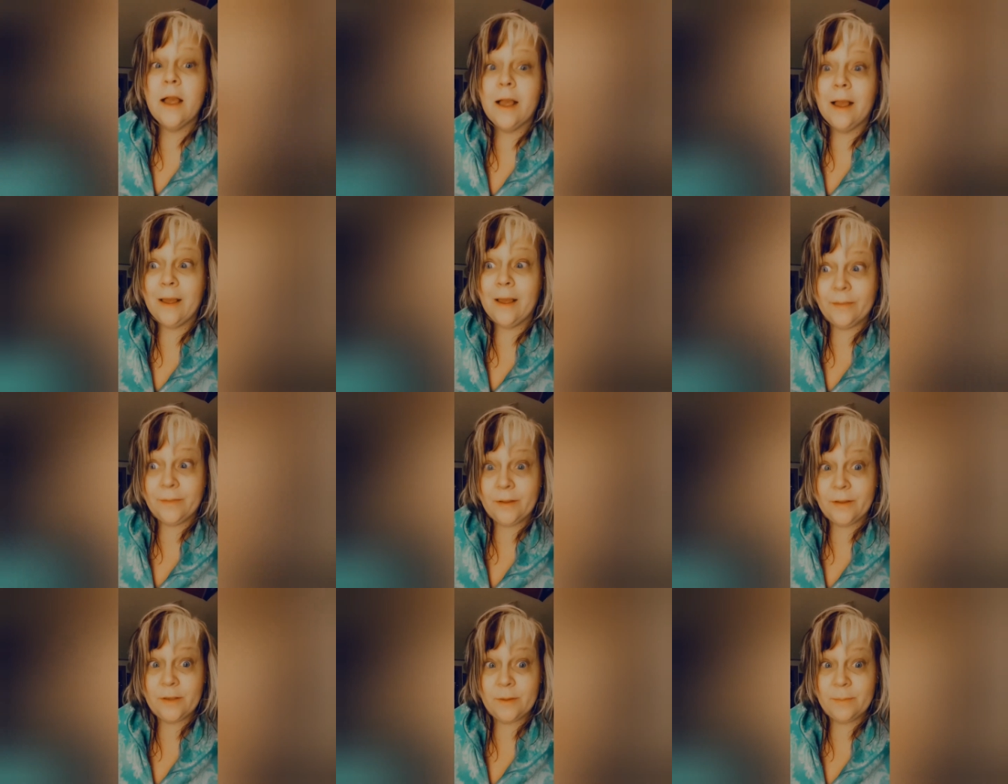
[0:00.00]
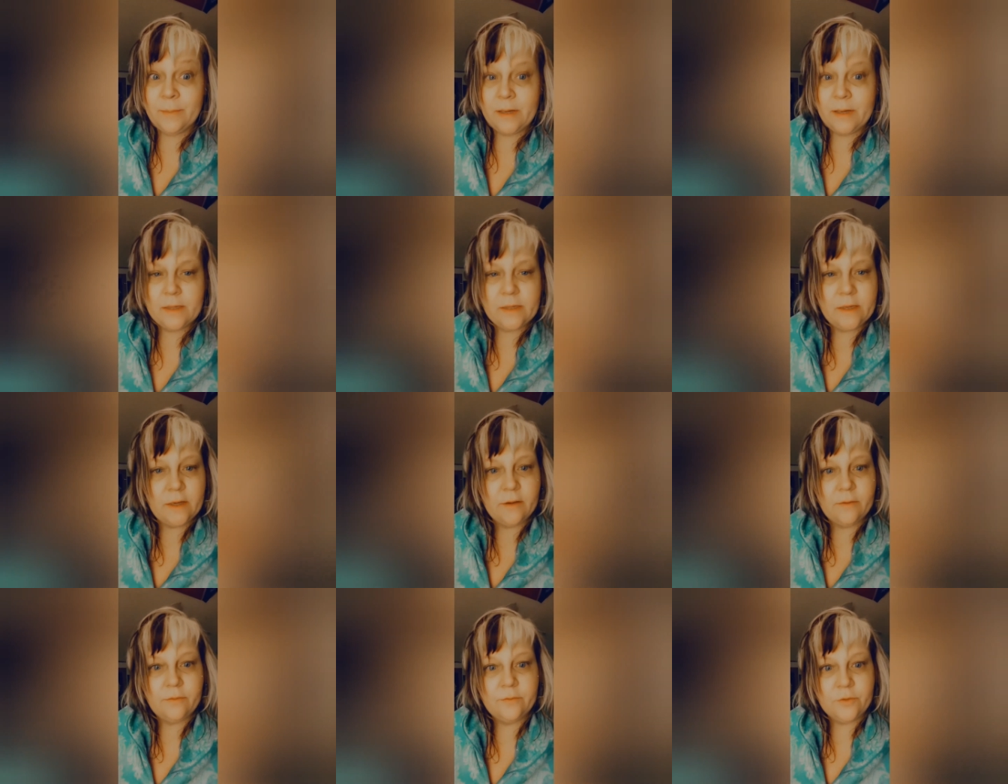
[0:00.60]
I think to
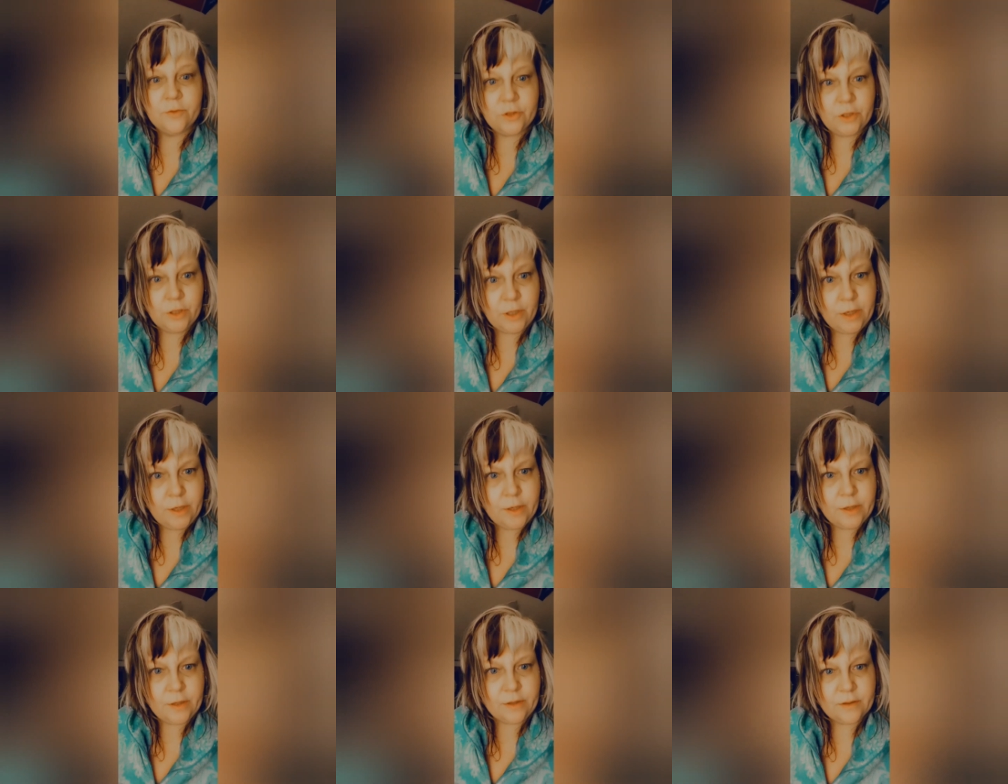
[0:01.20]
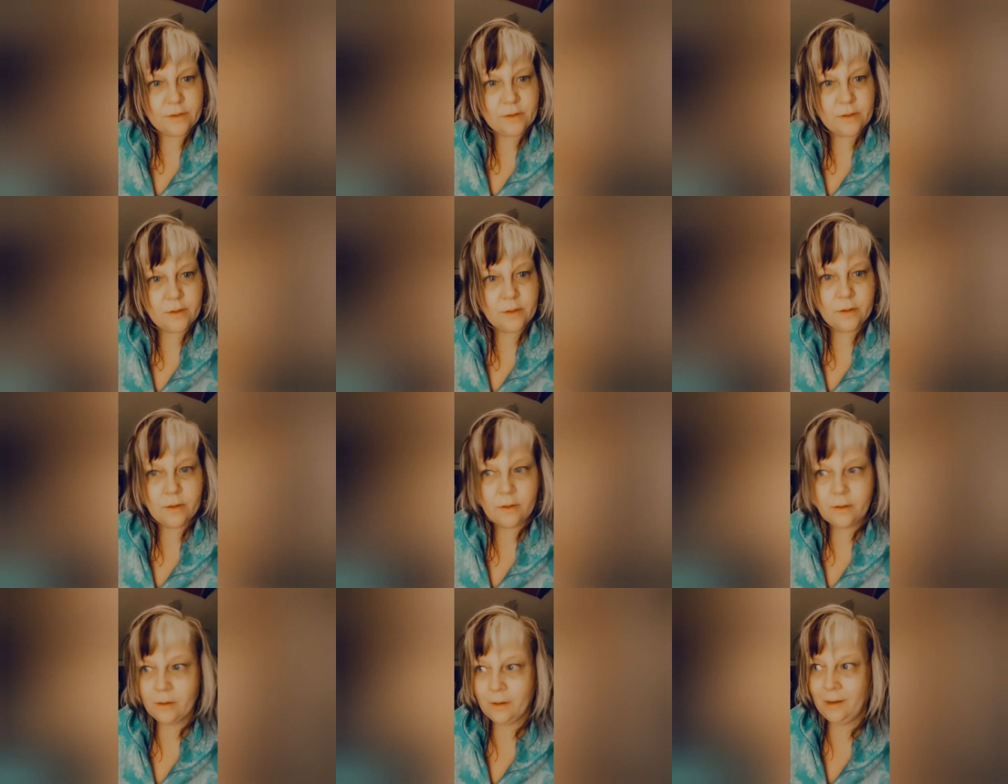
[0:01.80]
myself, geez,
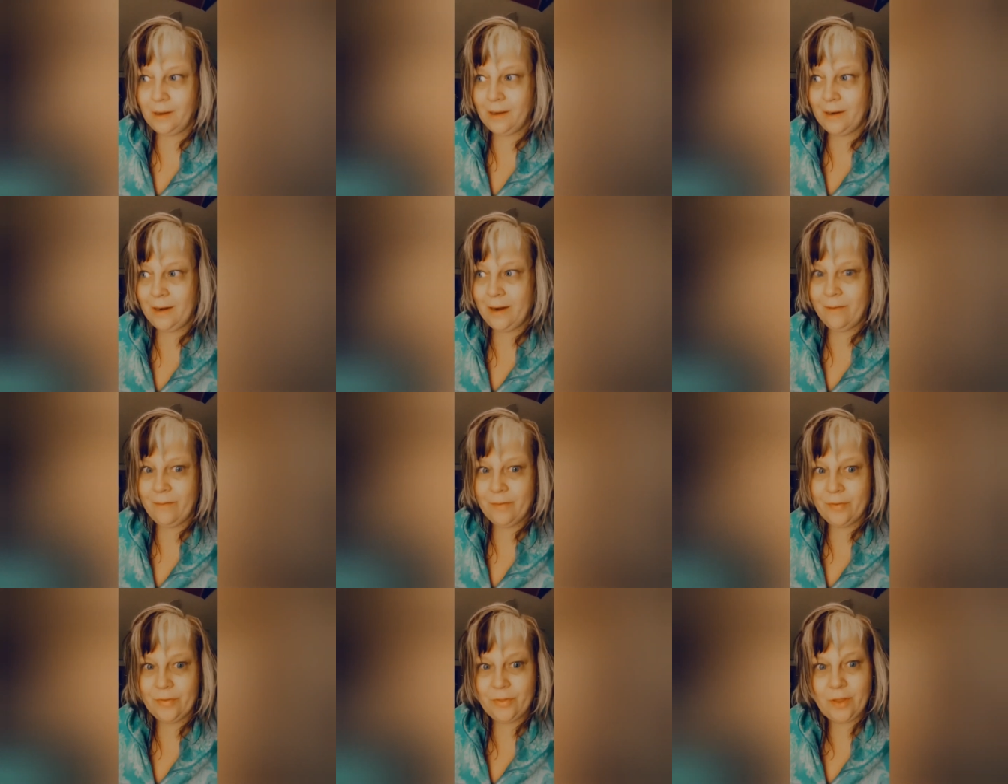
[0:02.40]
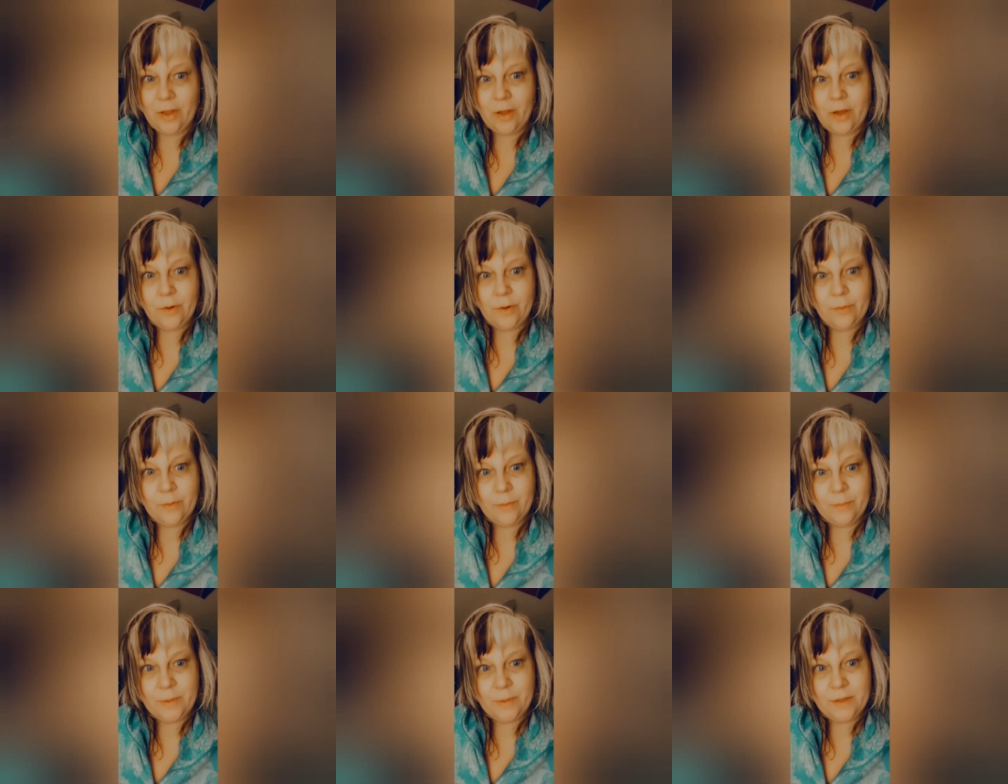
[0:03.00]
I never thought it
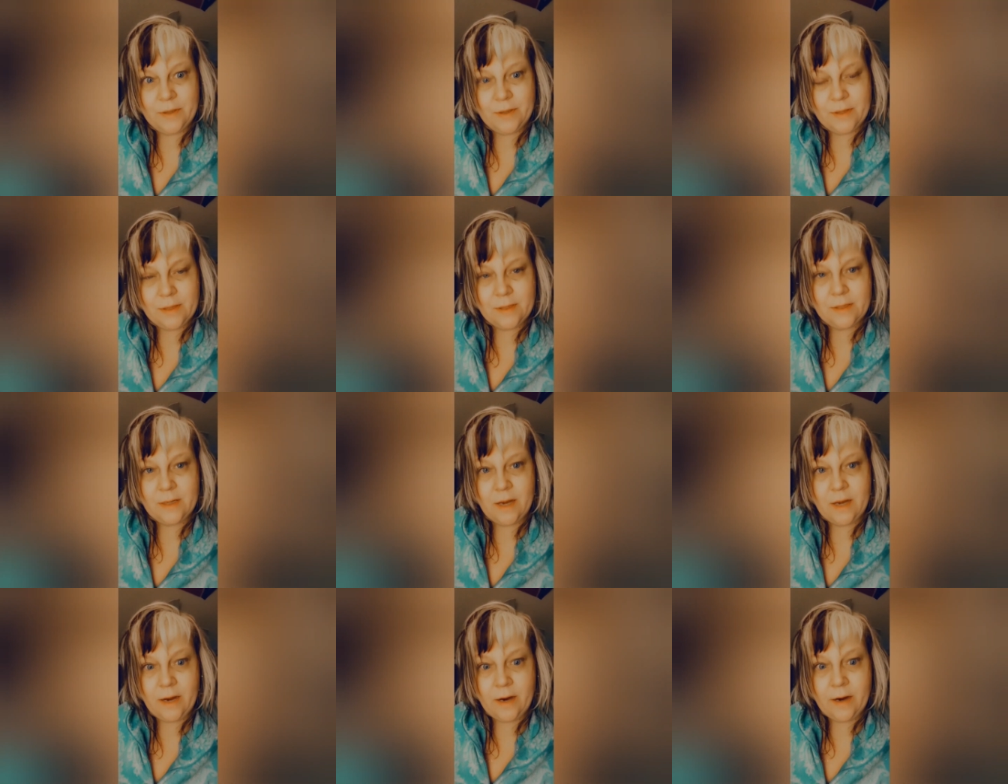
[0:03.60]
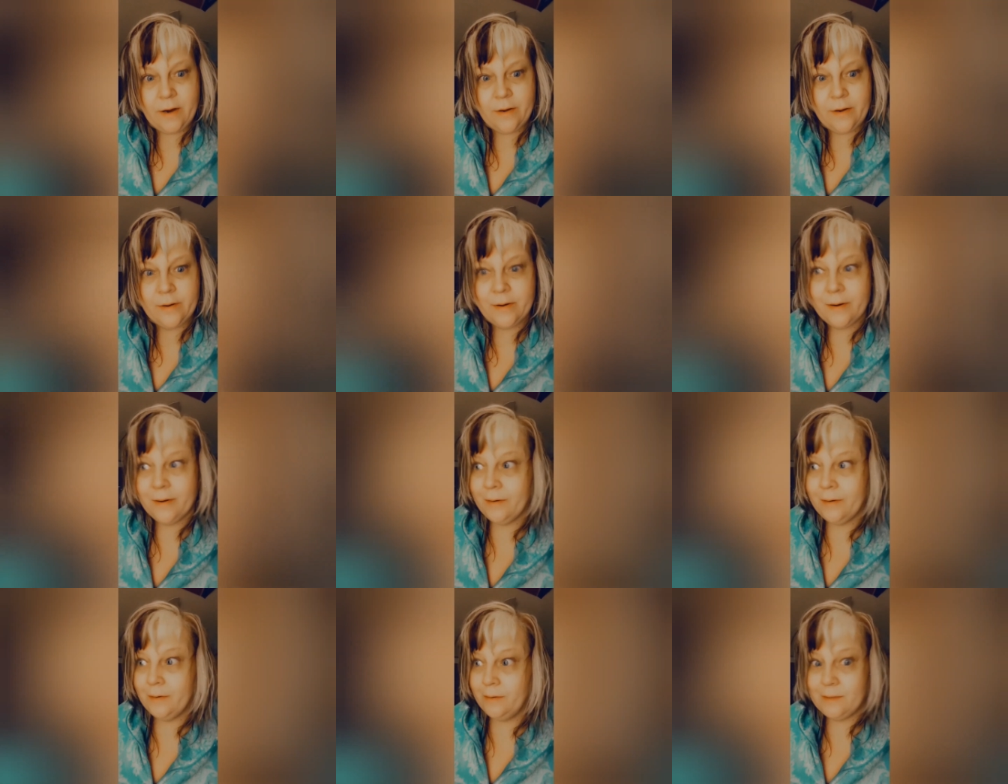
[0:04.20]
would be this hard
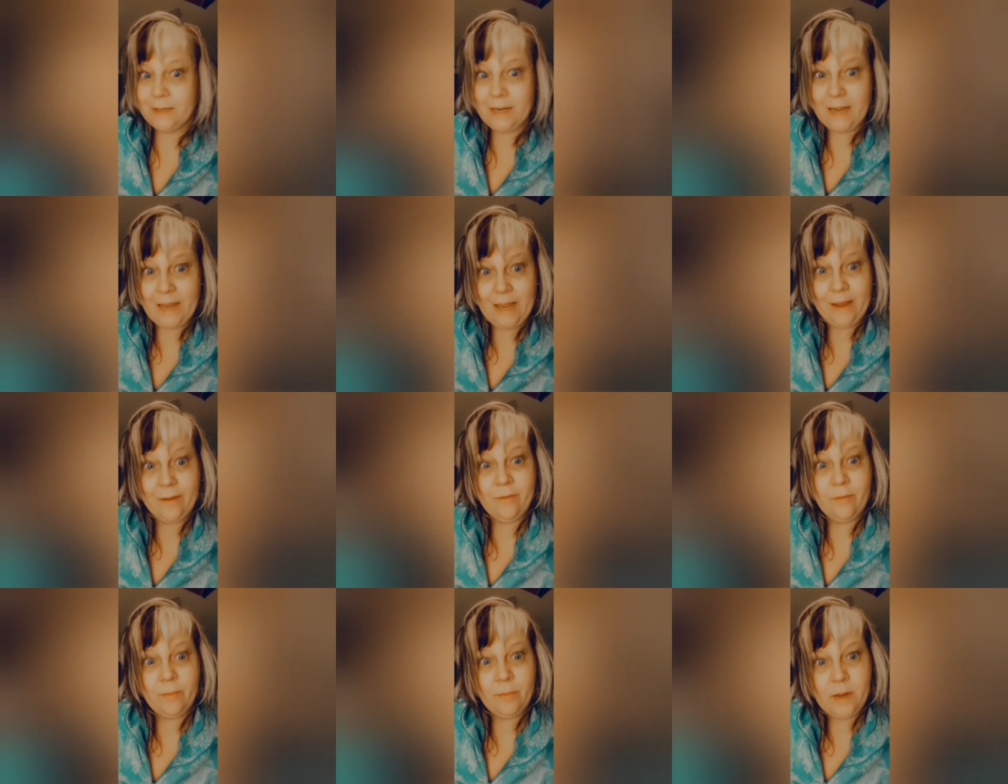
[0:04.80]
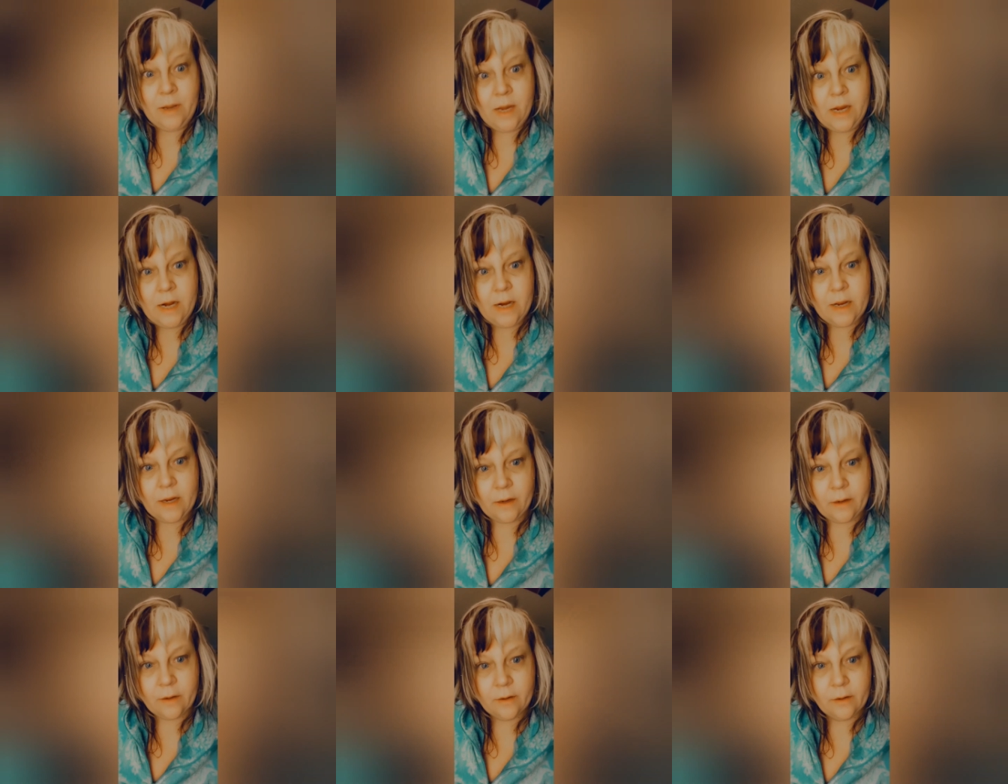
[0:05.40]
to have a
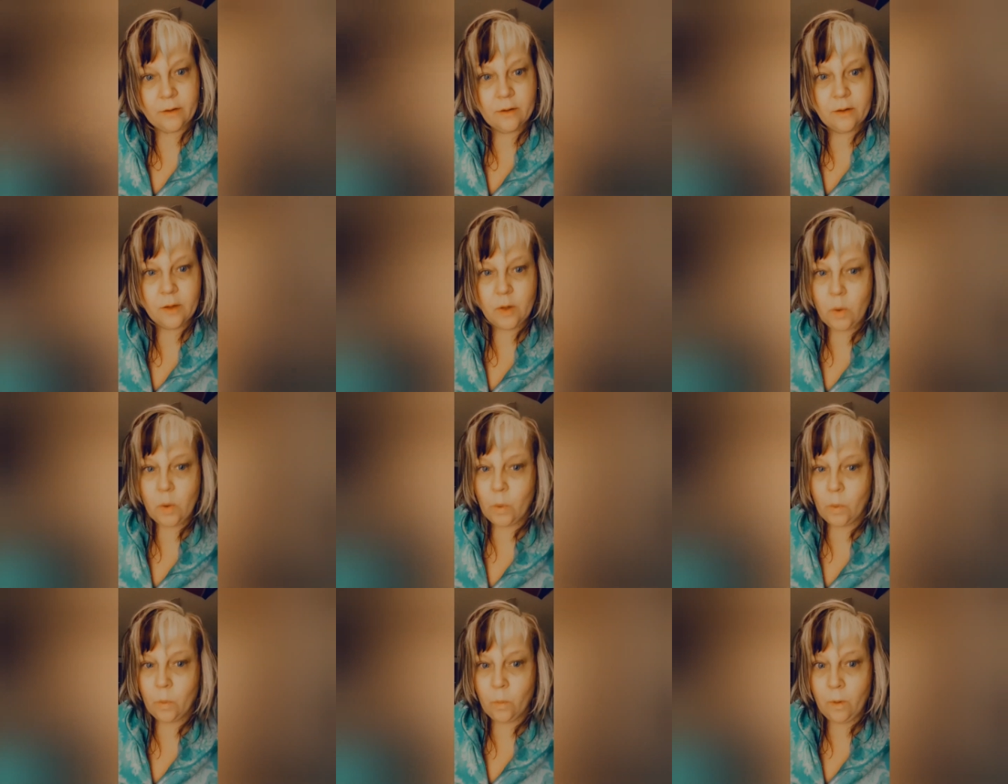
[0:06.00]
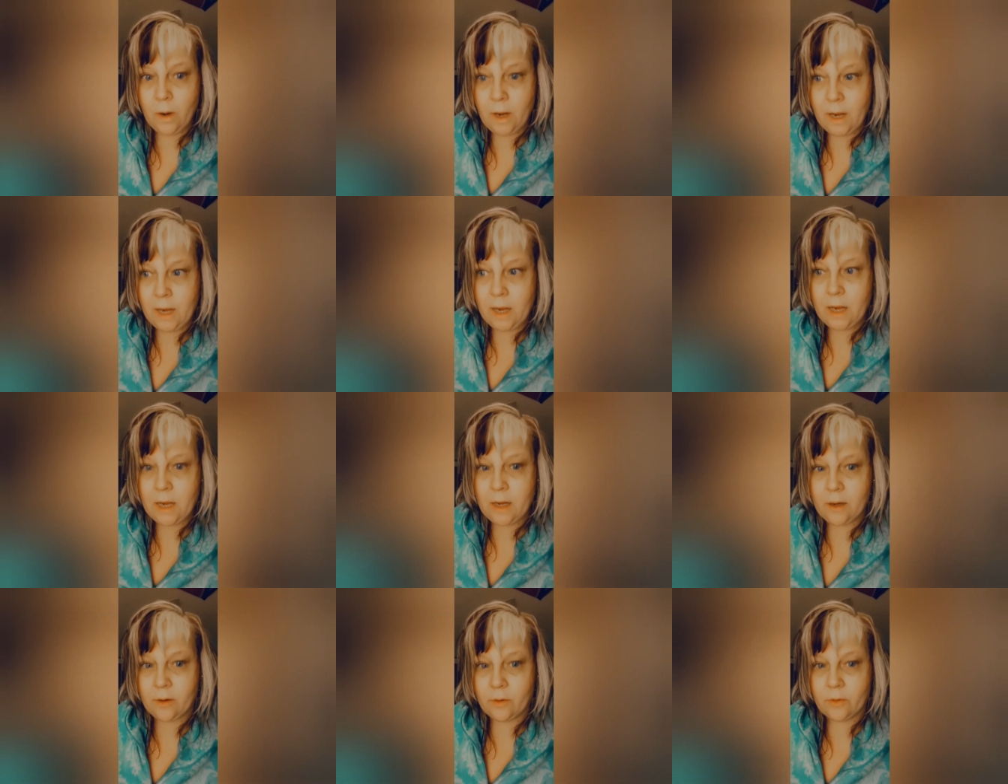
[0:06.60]
meeting.
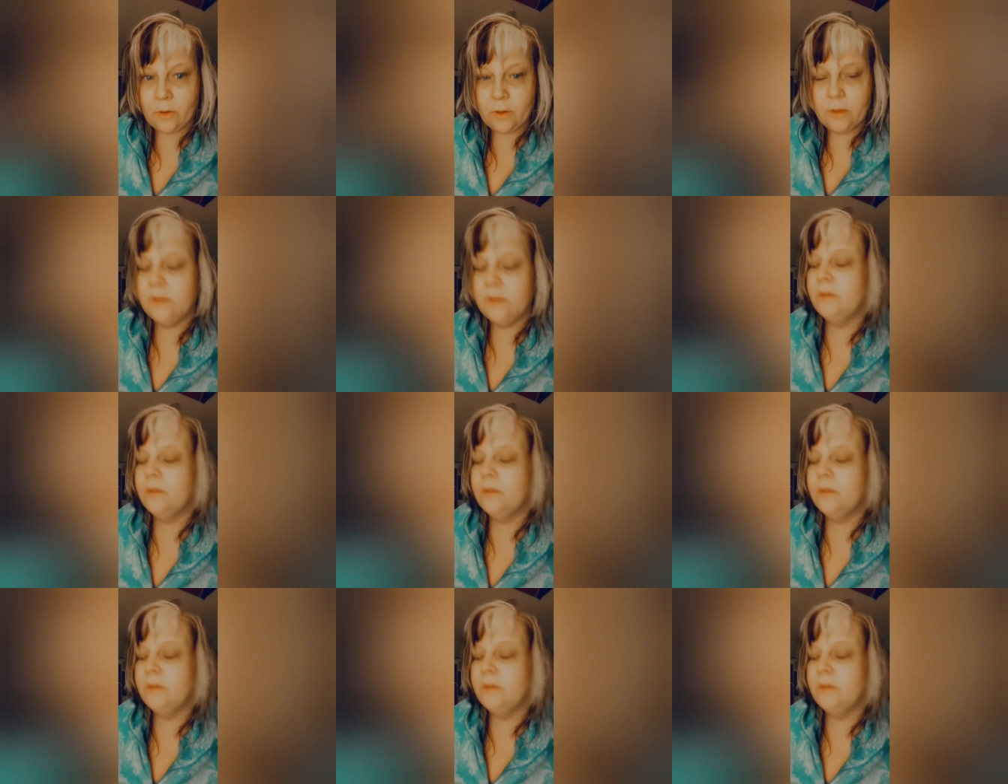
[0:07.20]
Wow.